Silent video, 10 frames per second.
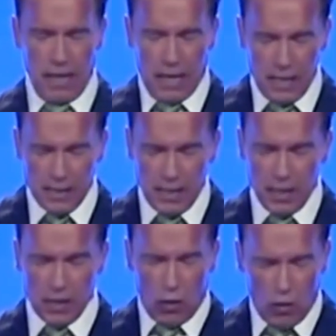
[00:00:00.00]
He said
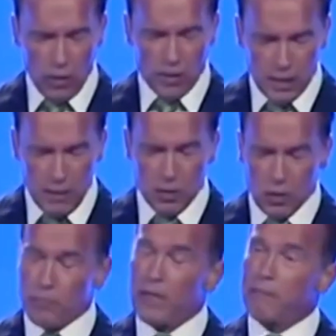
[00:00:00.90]
it always seems to
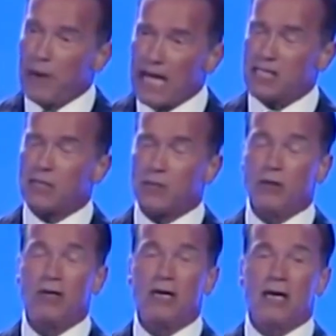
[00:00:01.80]
be impossible